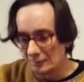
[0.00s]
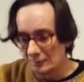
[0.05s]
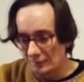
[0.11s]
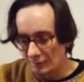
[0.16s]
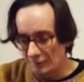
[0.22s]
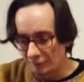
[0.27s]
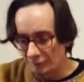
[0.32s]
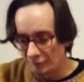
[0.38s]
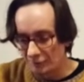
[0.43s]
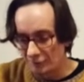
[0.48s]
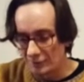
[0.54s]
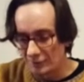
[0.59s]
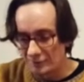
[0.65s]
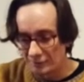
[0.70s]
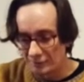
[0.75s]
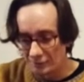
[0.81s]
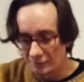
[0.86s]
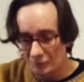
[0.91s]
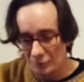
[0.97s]
after
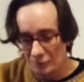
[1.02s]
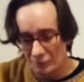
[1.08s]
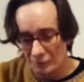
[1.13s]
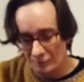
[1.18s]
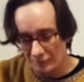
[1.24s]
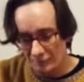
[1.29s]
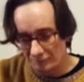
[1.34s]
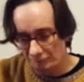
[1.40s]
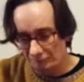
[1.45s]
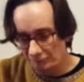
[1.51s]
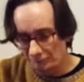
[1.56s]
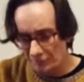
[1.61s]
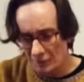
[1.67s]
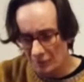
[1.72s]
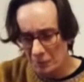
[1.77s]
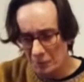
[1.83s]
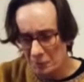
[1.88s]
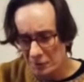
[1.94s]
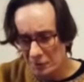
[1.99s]
Andy Summers, the
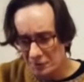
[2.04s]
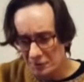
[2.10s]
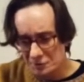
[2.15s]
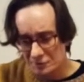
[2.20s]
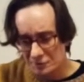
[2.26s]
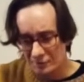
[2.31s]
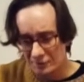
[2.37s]
combination,